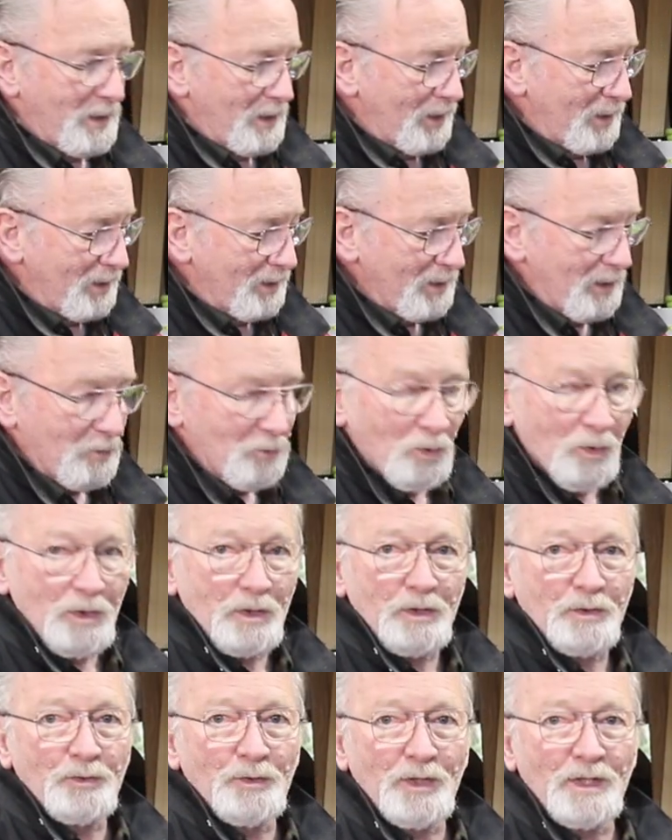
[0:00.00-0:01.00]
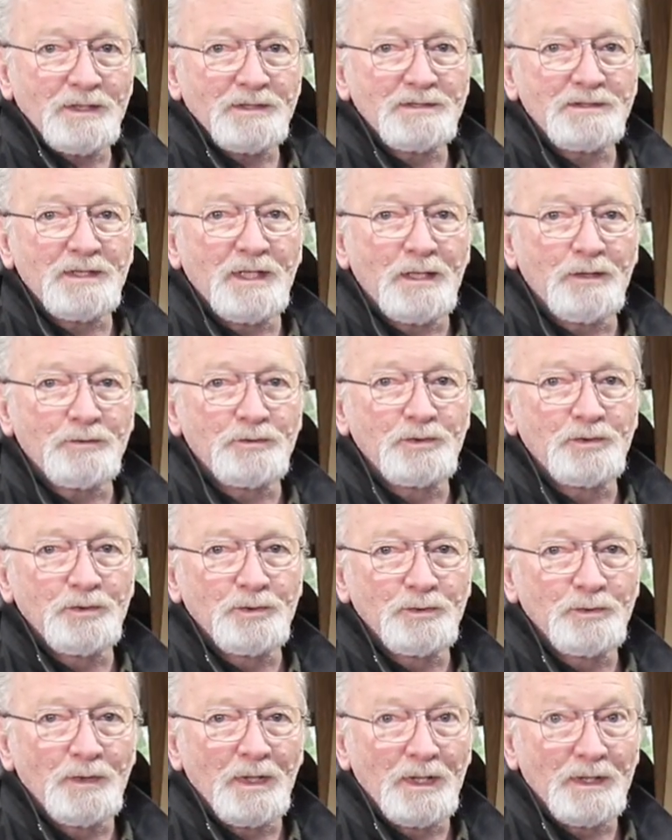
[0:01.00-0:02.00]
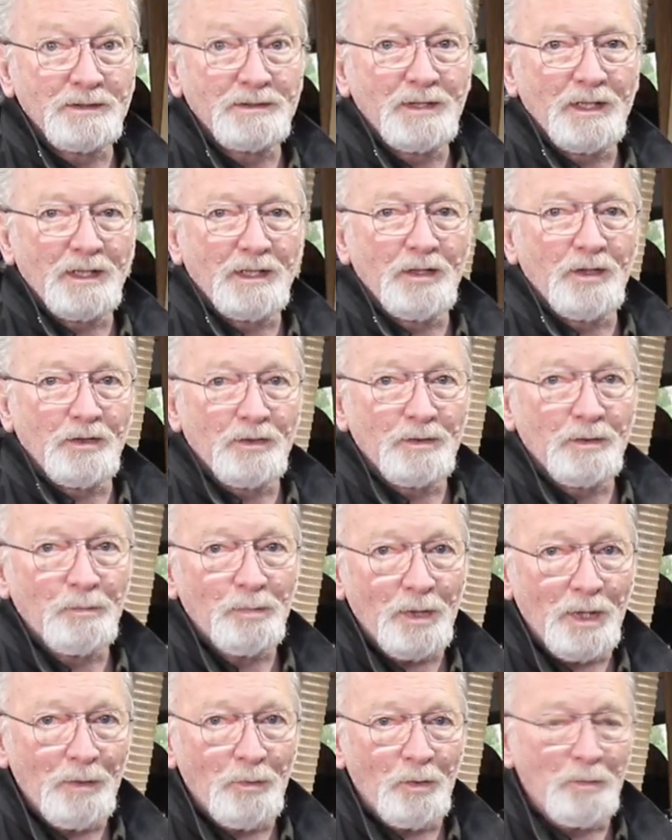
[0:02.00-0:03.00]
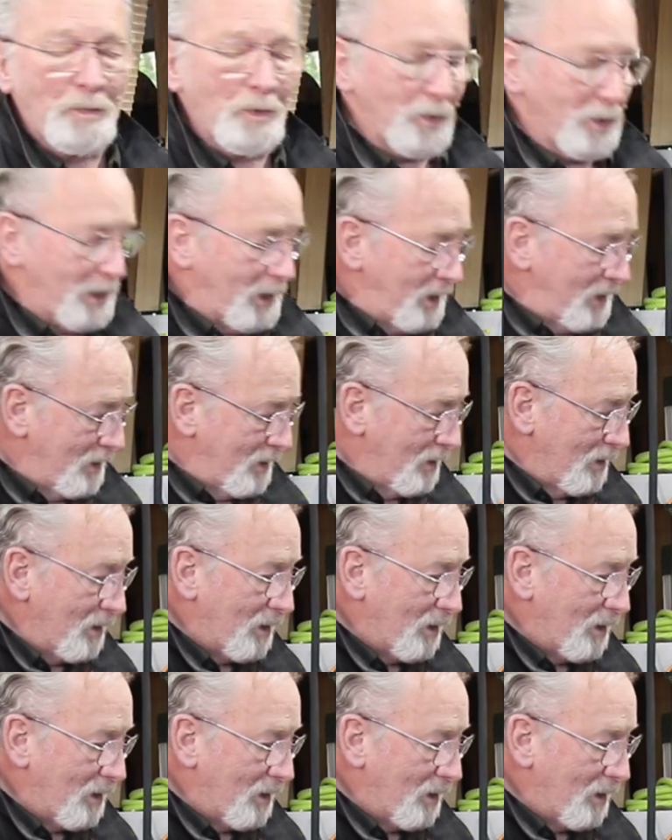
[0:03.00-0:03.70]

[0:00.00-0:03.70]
and then we'll address how to take care of the problem, okay?